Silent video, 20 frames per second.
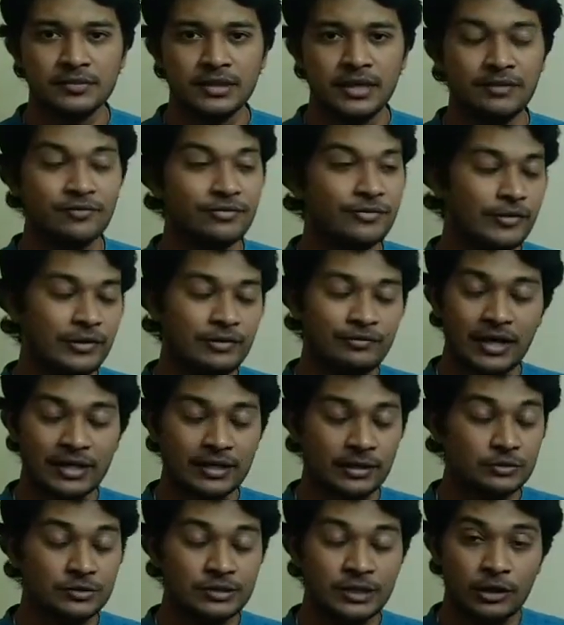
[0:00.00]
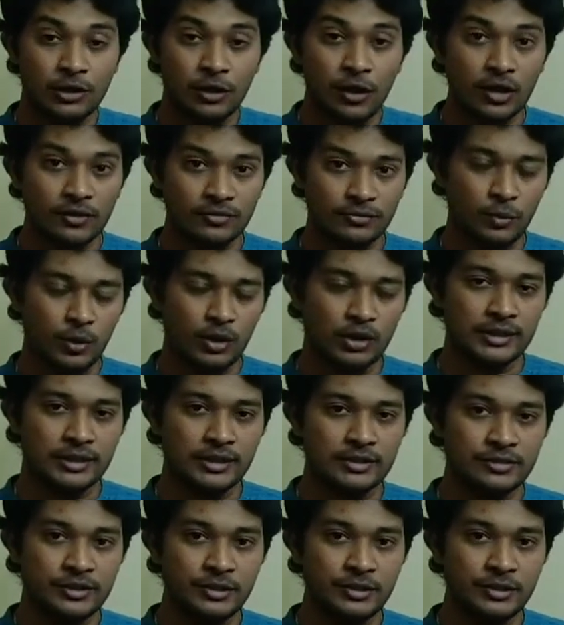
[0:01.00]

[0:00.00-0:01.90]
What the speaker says: In fact, I would say a lot of qualities.